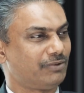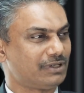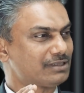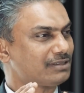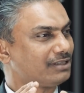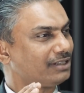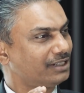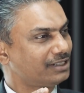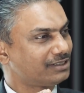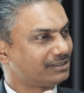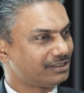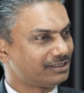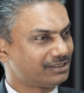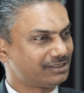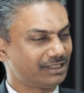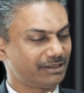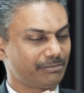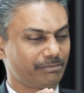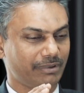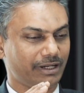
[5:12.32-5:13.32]
First thing is this
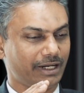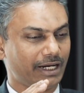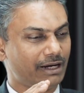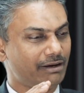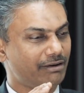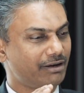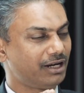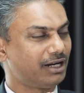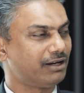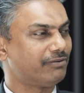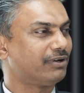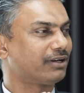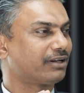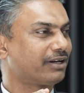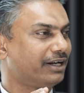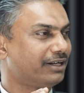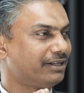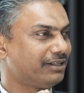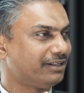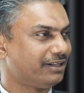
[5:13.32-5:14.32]
is a entry level
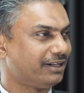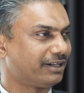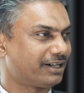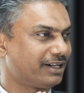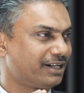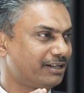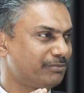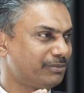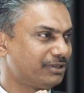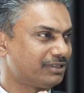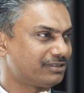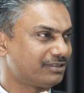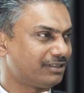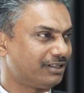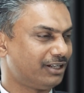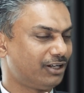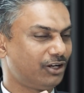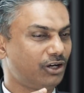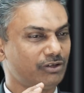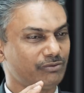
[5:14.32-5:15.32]
criteria academics.
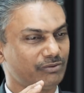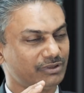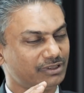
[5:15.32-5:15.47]
Along